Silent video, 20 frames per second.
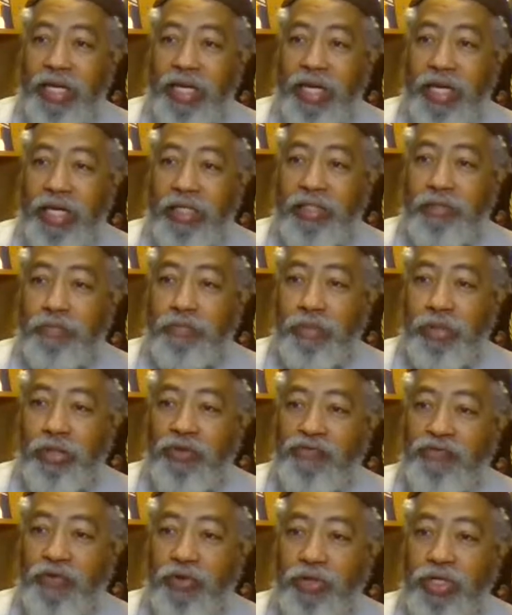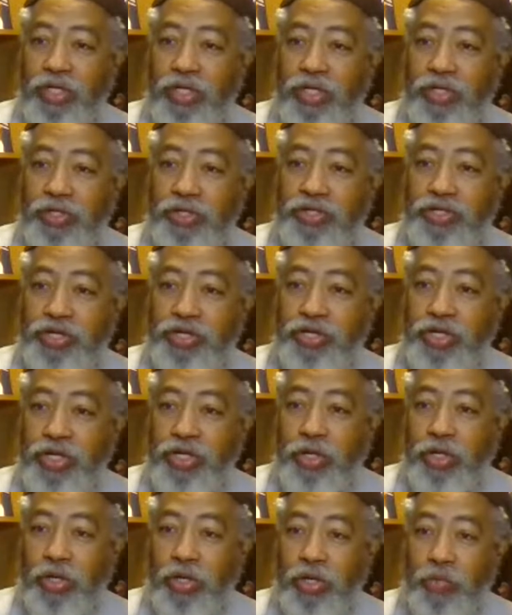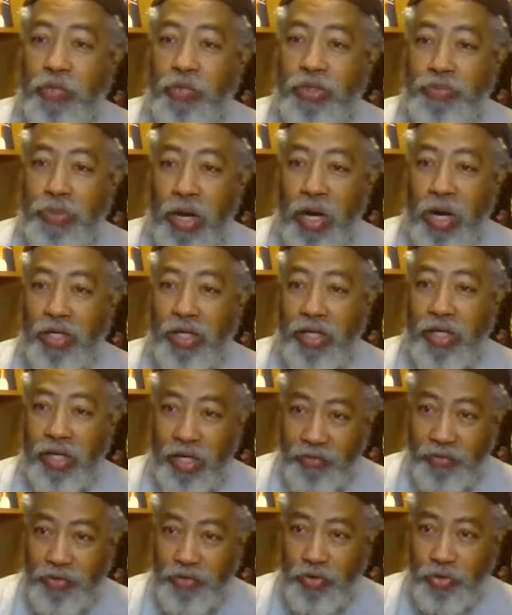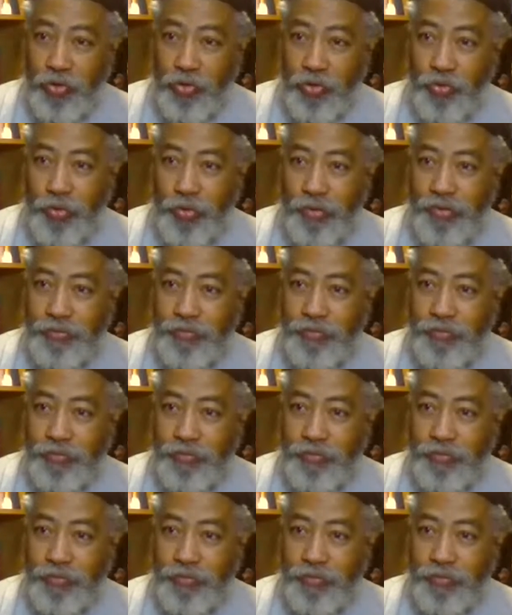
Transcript: Bluford Jr., was part of the crew.